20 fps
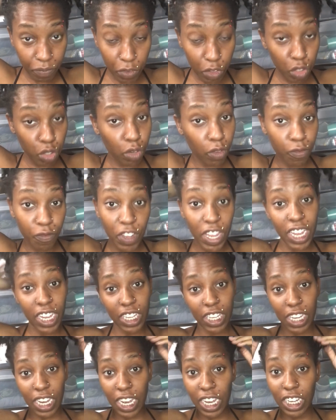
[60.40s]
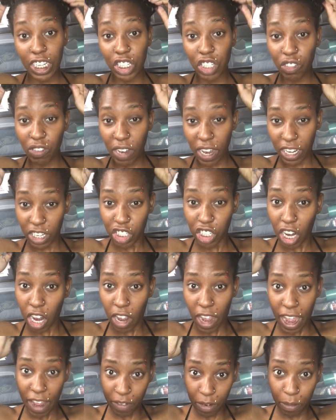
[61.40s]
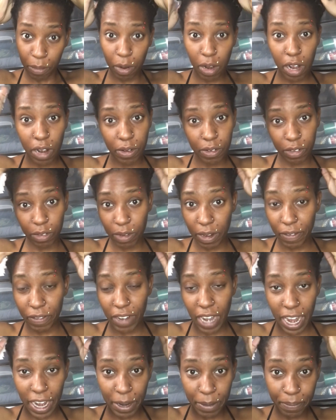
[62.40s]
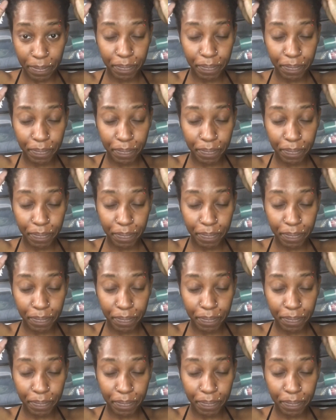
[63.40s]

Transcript: to fix the issue that y'all having problems with, like.